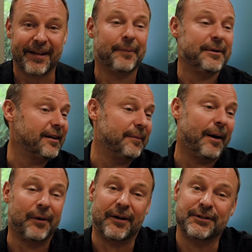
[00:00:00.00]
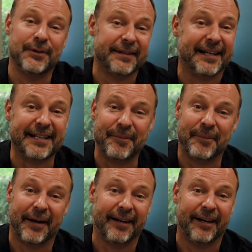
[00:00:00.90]
Let me tell you about what I was doing at that time in
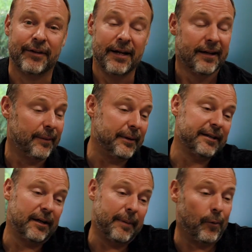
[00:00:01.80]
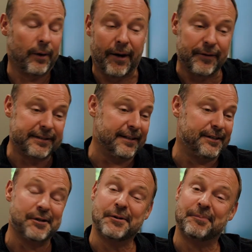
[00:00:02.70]
my life. Let me tell you about what I was
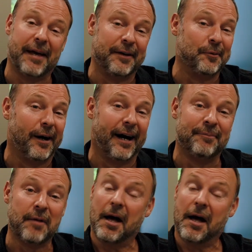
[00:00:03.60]
into and why.